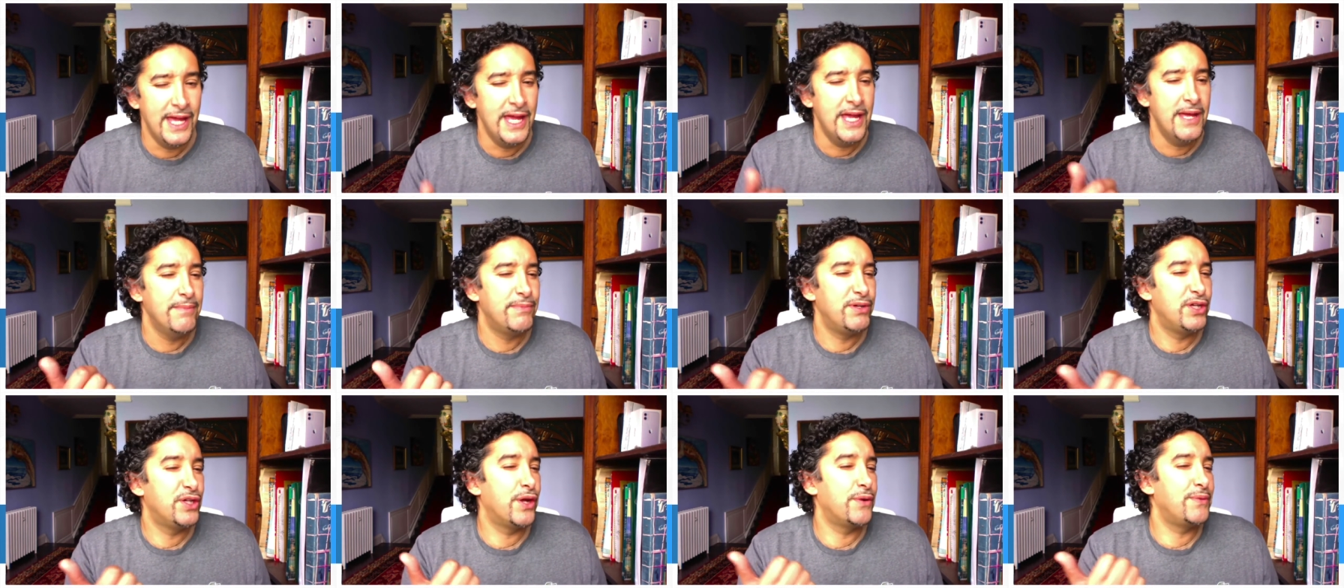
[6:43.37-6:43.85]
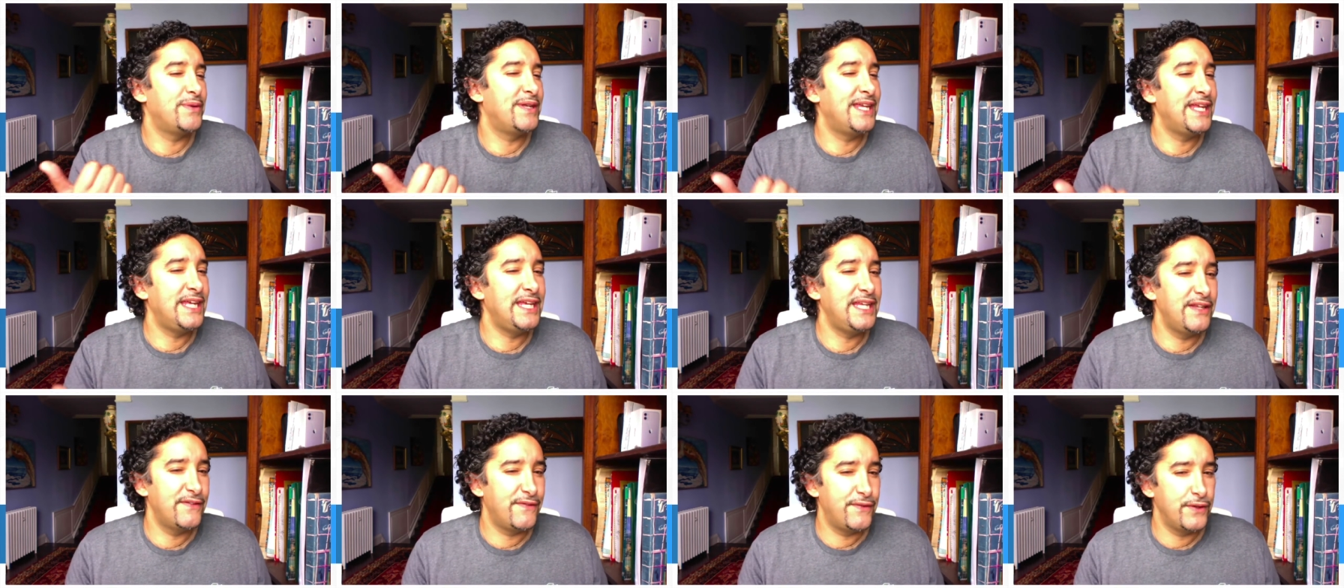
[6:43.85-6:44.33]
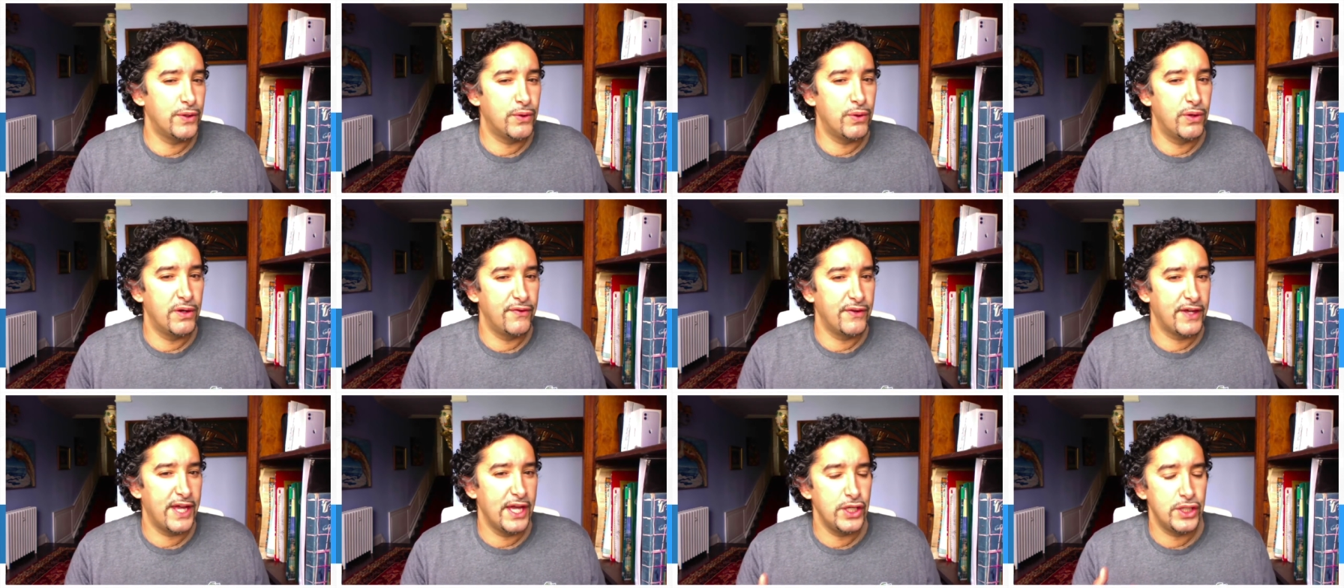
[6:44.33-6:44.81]
but you don't need it for your
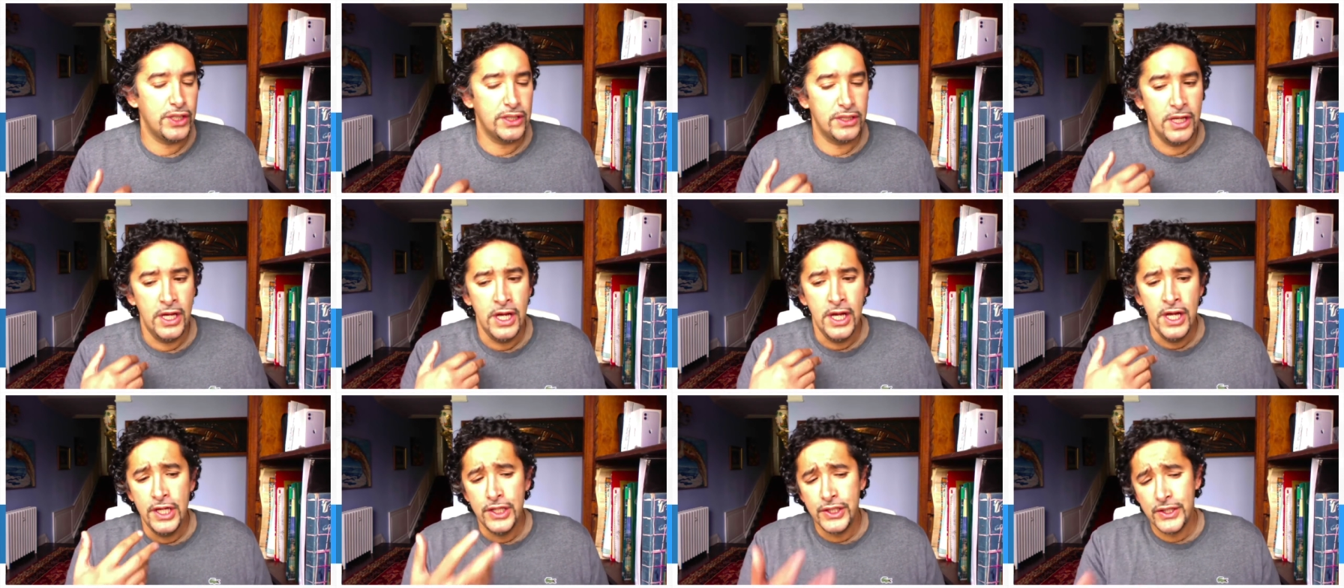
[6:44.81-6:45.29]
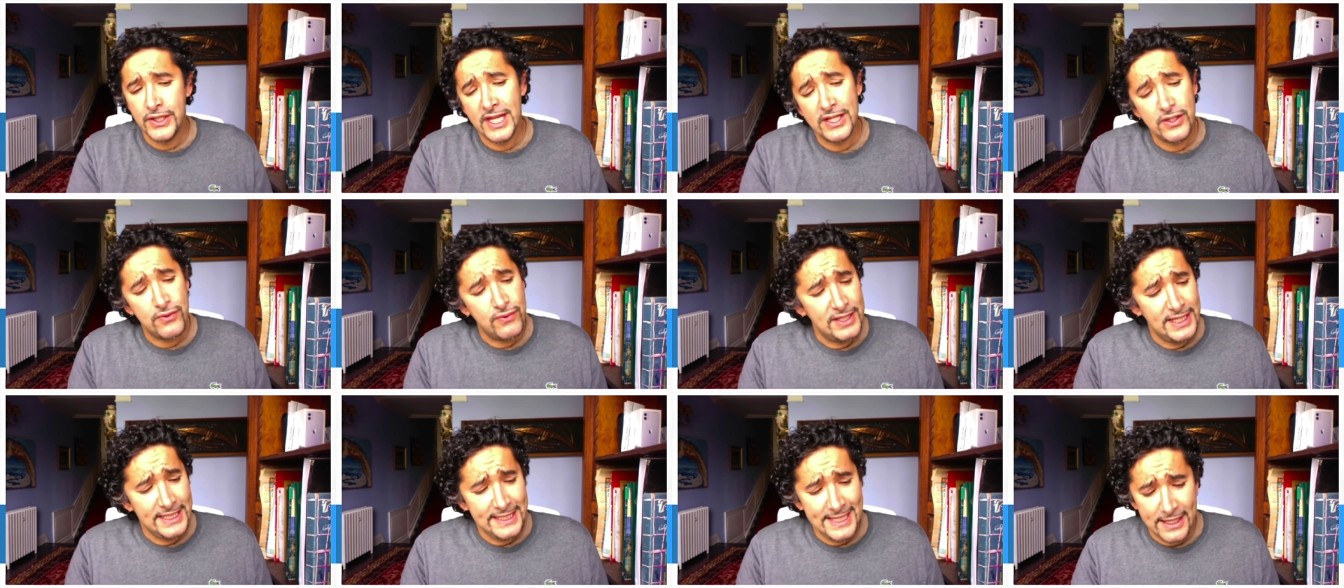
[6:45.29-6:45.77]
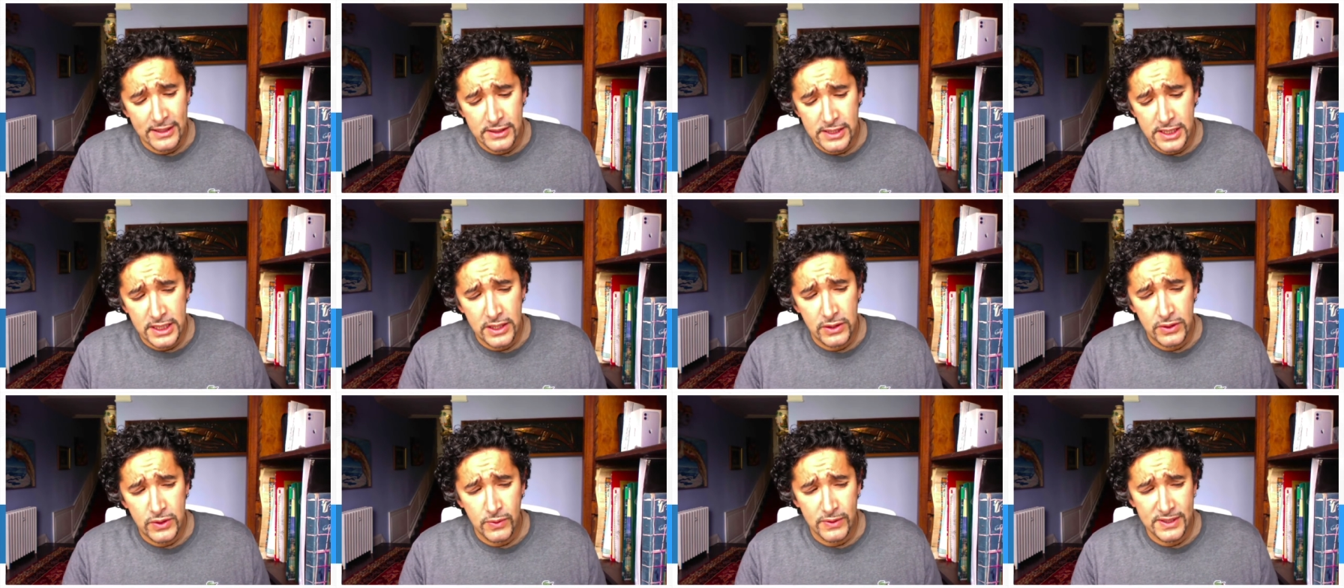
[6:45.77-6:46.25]
qualification. So that's really down to you
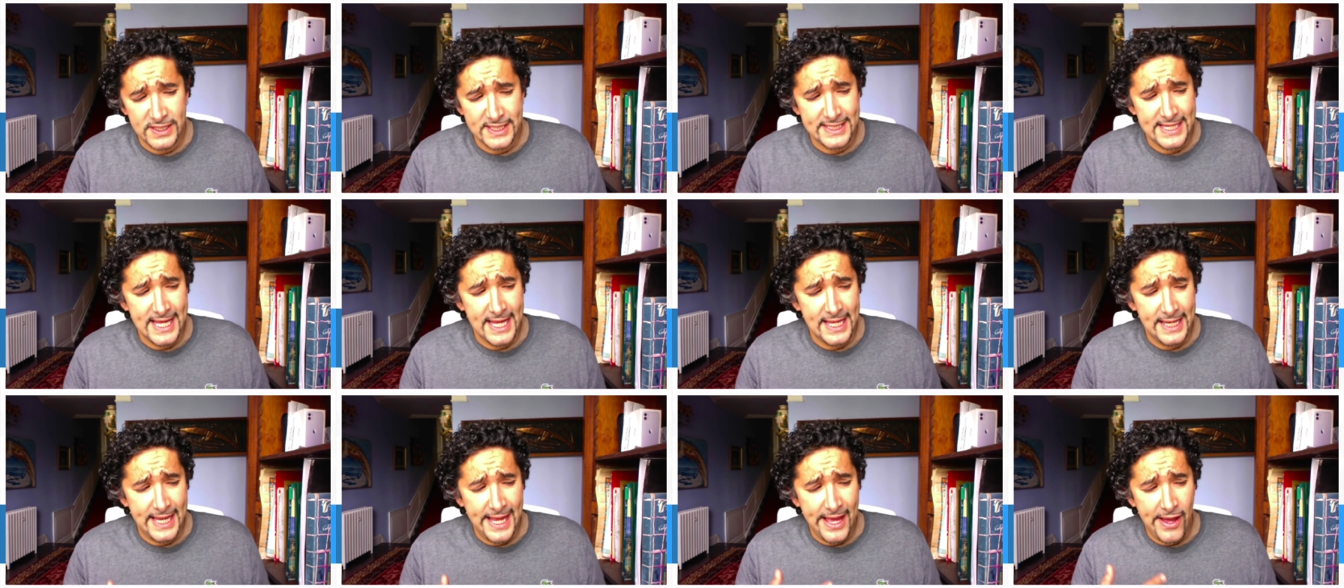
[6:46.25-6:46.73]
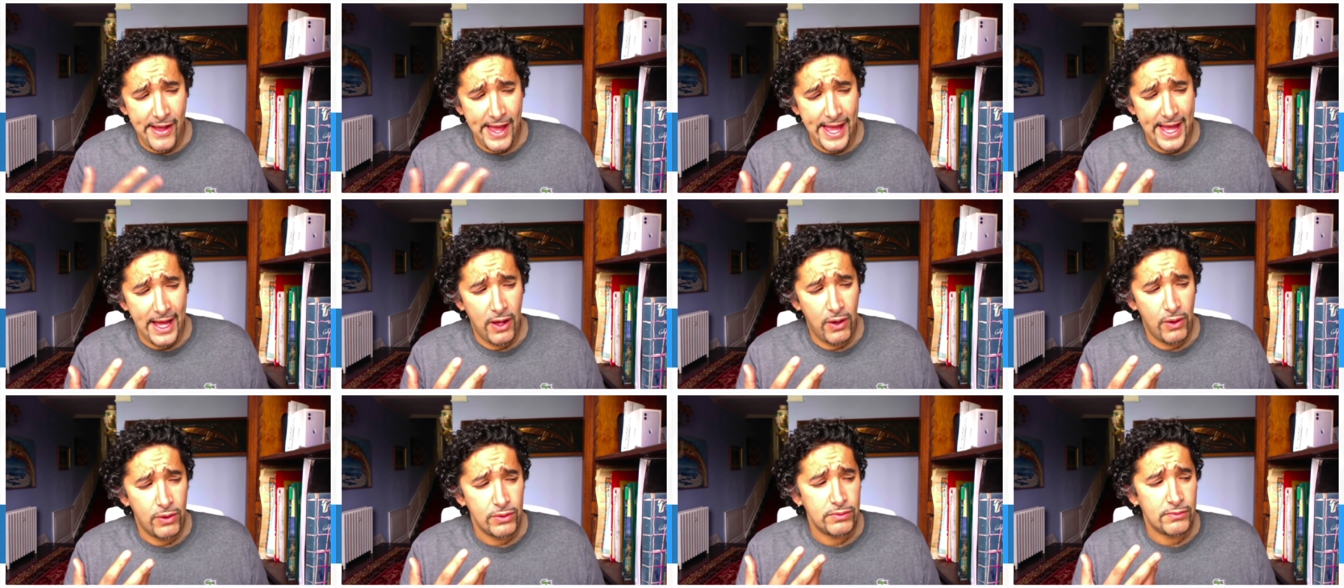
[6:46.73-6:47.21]
to understand now how